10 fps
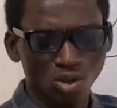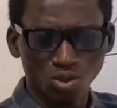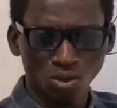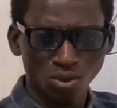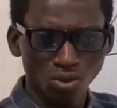
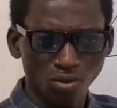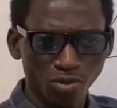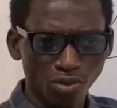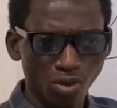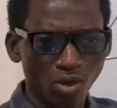
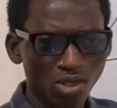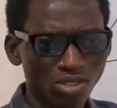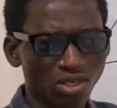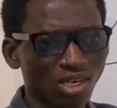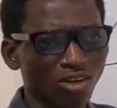Also,
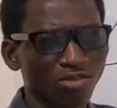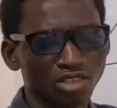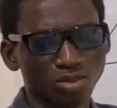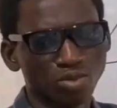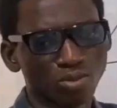follow us on
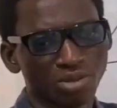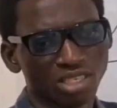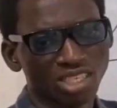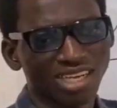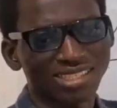our Facebook
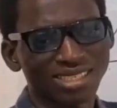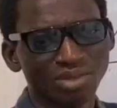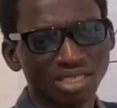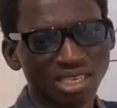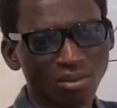page at
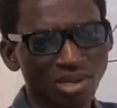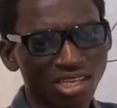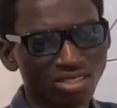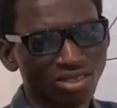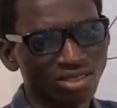ABKM
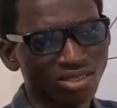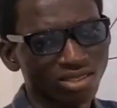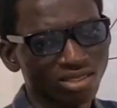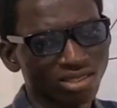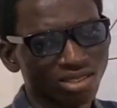
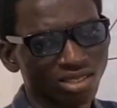Lectures,